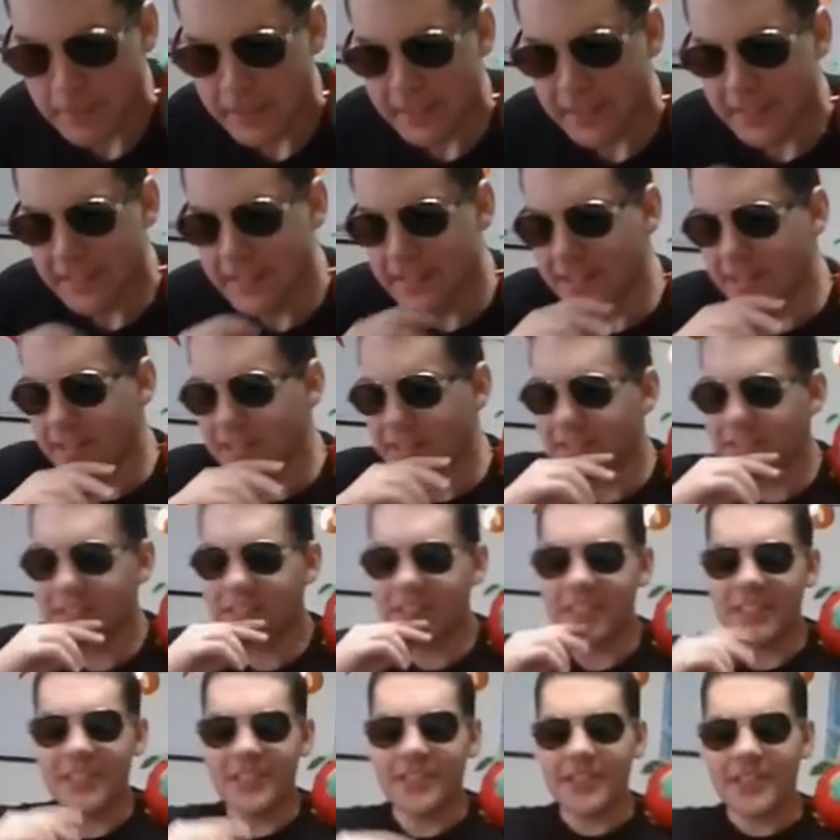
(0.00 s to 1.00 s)
you know those
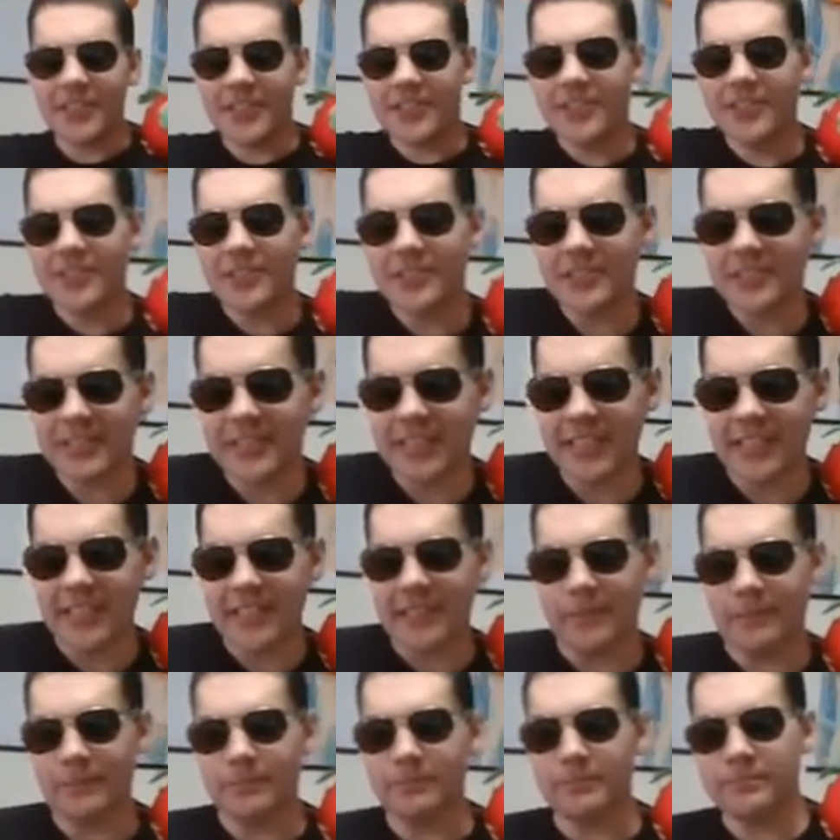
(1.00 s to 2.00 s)
you know those
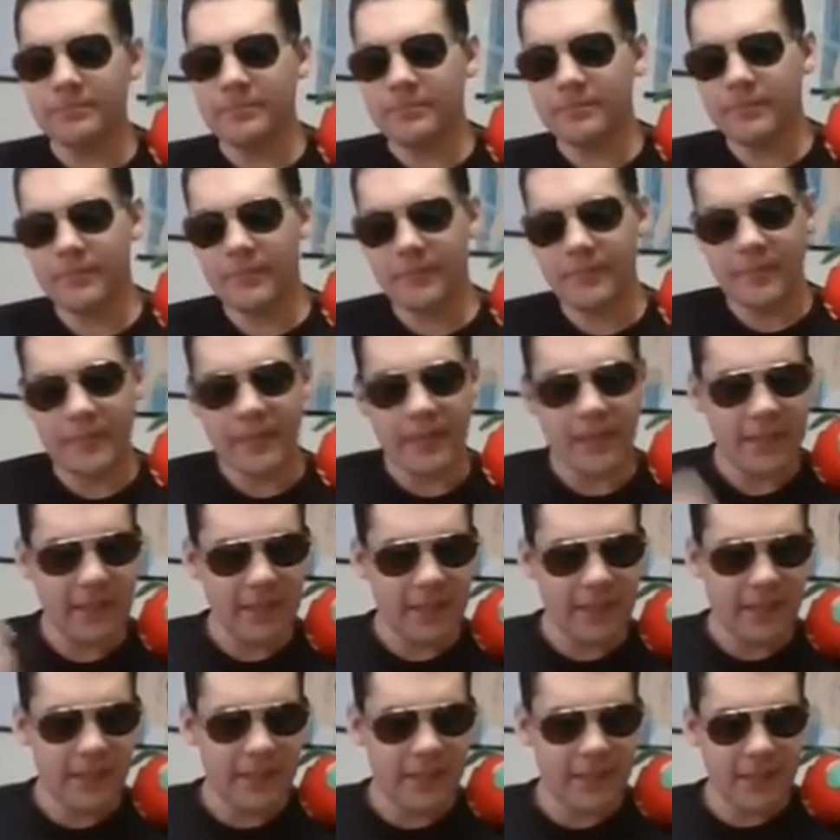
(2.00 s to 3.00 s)
um
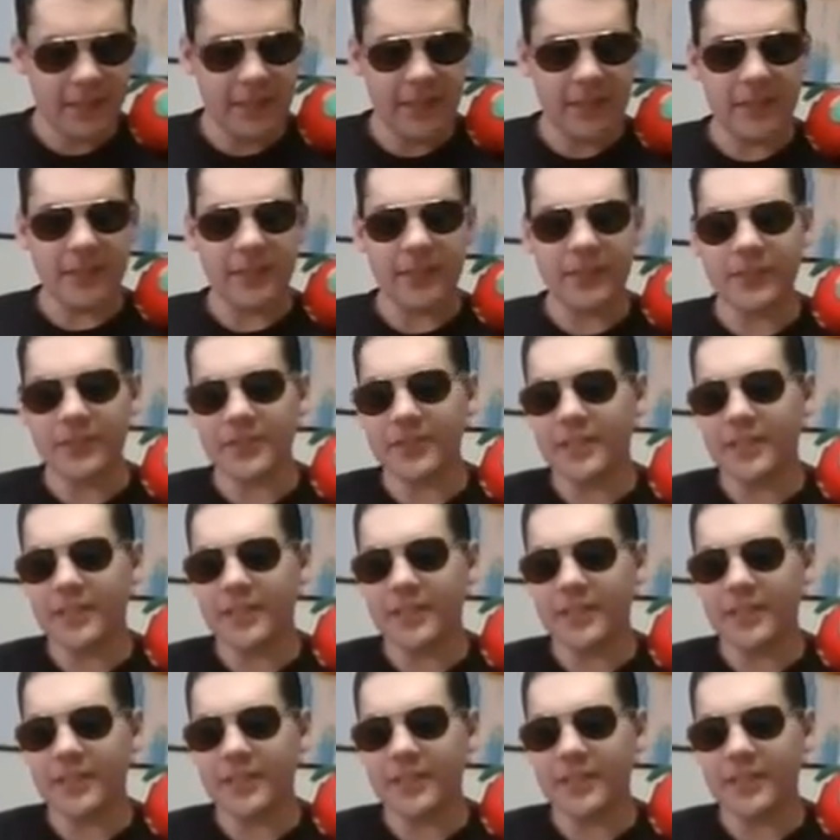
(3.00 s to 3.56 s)
you know those